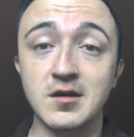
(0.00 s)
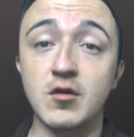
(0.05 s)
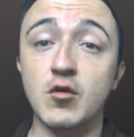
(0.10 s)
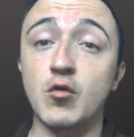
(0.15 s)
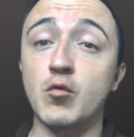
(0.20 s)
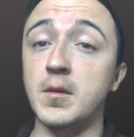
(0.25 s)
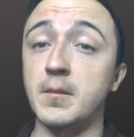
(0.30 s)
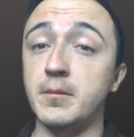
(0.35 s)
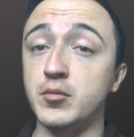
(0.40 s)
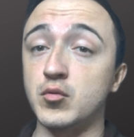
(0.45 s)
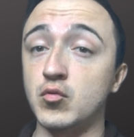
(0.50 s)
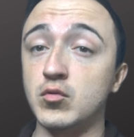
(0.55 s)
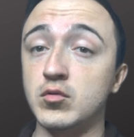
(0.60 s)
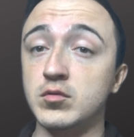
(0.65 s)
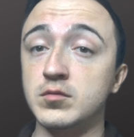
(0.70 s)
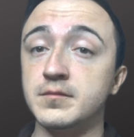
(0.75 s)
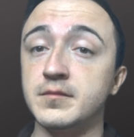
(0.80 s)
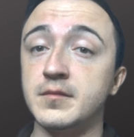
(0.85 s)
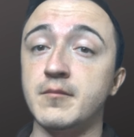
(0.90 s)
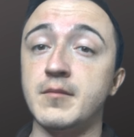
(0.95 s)
or a
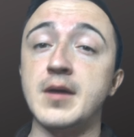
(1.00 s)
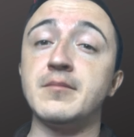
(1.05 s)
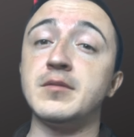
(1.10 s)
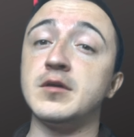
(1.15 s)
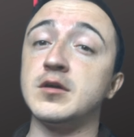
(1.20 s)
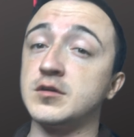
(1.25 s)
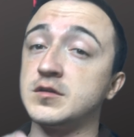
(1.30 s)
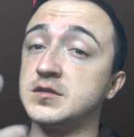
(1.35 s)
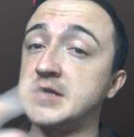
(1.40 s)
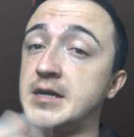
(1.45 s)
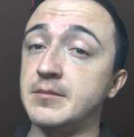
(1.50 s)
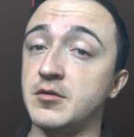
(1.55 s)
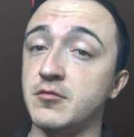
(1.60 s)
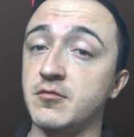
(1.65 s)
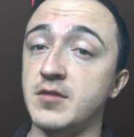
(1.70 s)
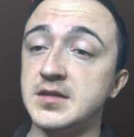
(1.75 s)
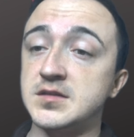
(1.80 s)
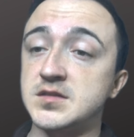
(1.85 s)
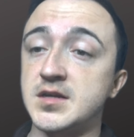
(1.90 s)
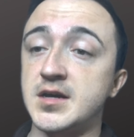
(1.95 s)
pool, might be a good time to
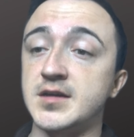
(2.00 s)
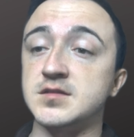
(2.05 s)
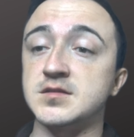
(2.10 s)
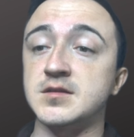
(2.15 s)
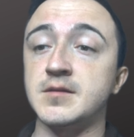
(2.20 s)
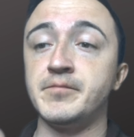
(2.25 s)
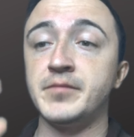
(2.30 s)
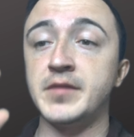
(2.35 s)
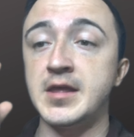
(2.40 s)
right size.